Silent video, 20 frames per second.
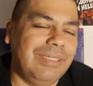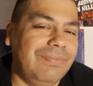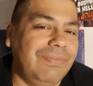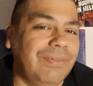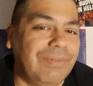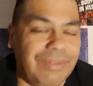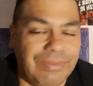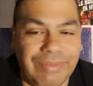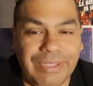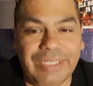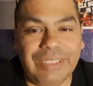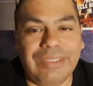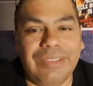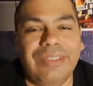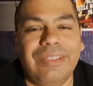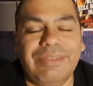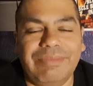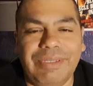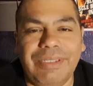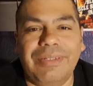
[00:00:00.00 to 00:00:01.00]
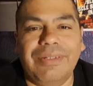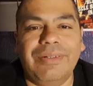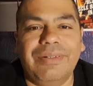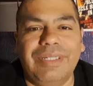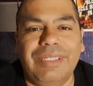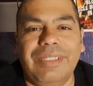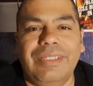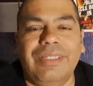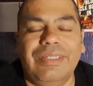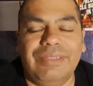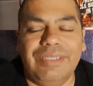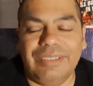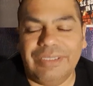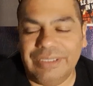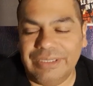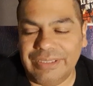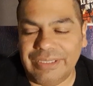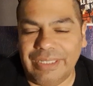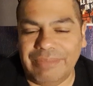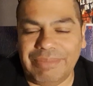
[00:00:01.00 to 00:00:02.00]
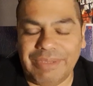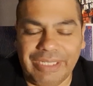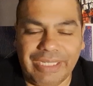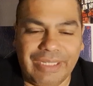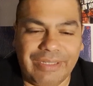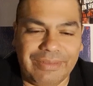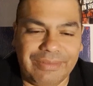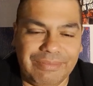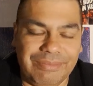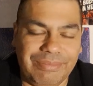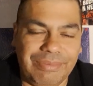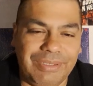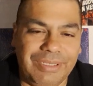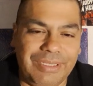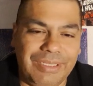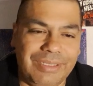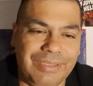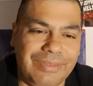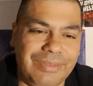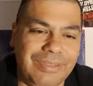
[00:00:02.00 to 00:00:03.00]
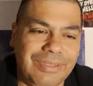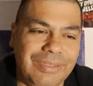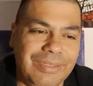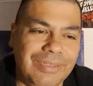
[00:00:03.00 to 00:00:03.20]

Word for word: If you want to read it, let me know. I will need to type it out and put it in,